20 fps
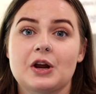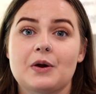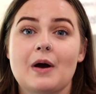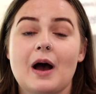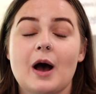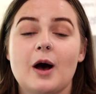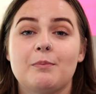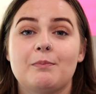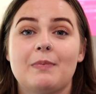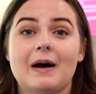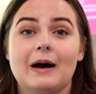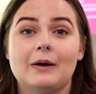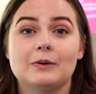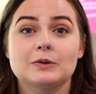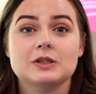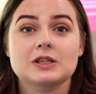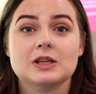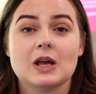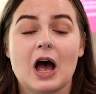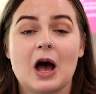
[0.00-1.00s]
you
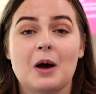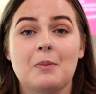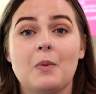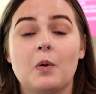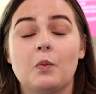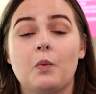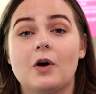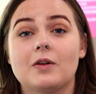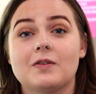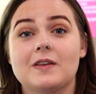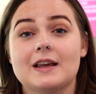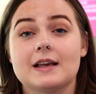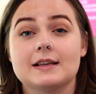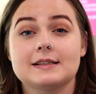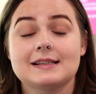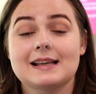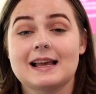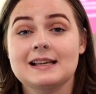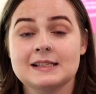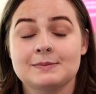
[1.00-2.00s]
about what the
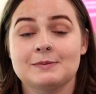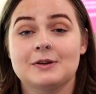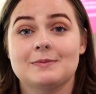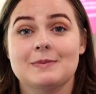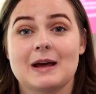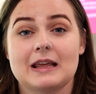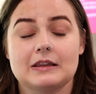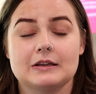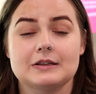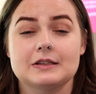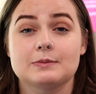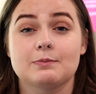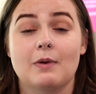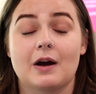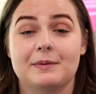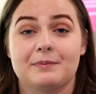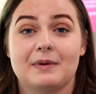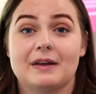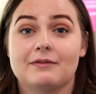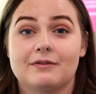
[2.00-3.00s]
assessment methods
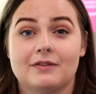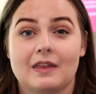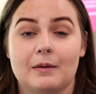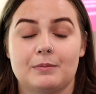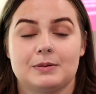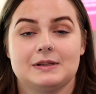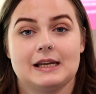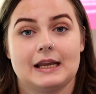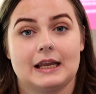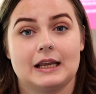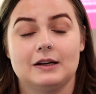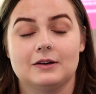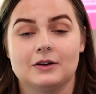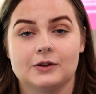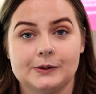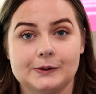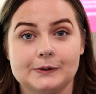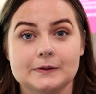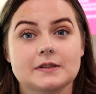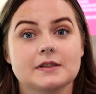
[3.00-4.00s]
might be for that particular
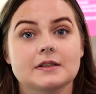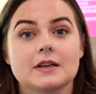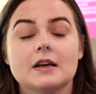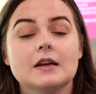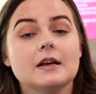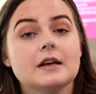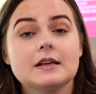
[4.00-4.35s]
course.